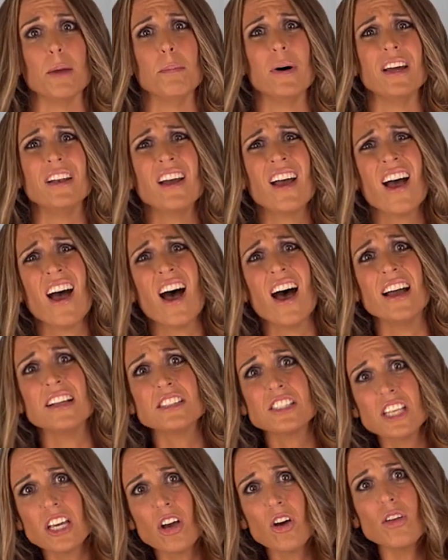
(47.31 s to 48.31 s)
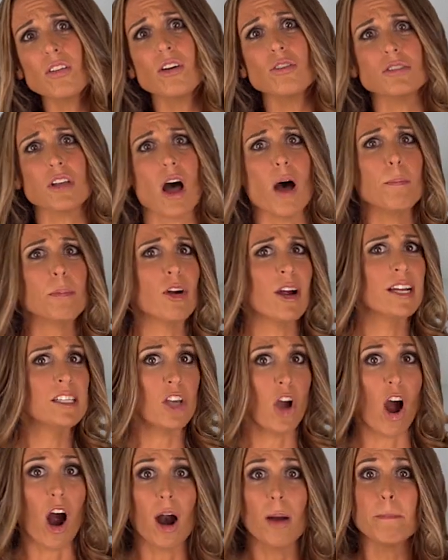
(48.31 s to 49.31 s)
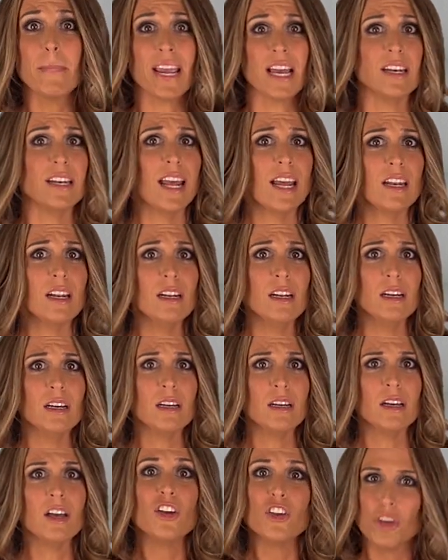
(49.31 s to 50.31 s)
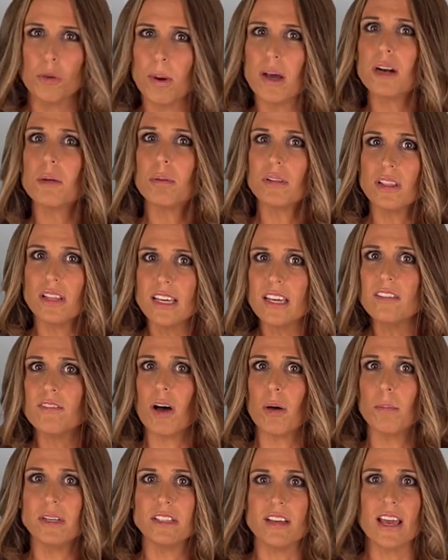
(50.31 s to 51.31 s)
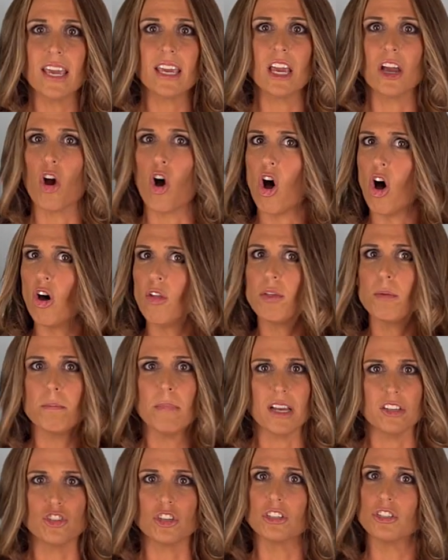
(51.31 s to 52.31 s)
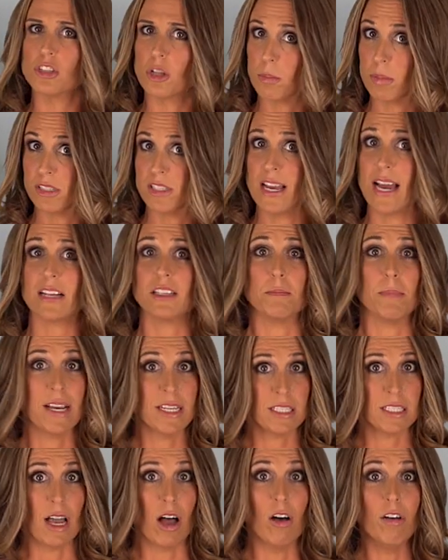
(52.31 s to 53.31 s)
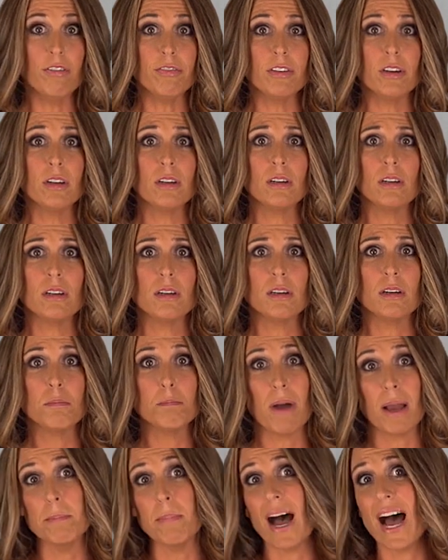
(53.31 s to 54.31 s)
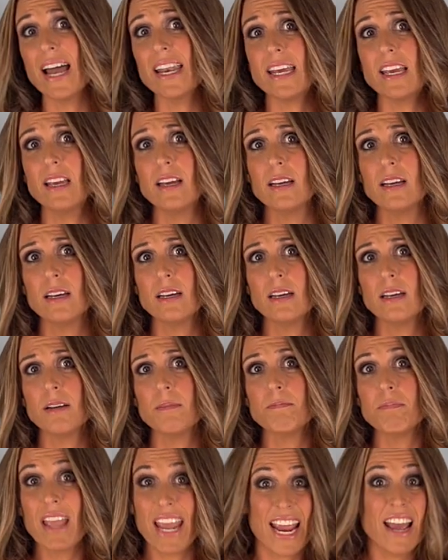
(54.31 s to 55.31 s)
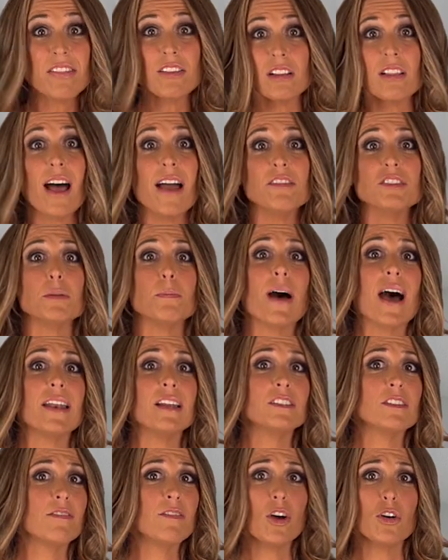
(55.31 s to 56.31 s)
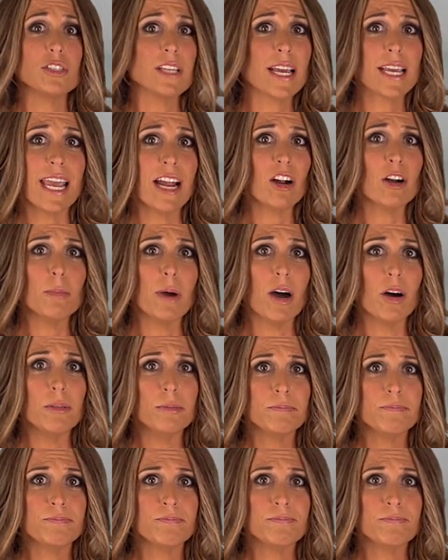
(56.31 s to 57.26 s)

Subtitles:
But until those upgrades are mandated, you better believe I'll be taking all the measures to protect myself, my body, and the lives and bodies of those I care about.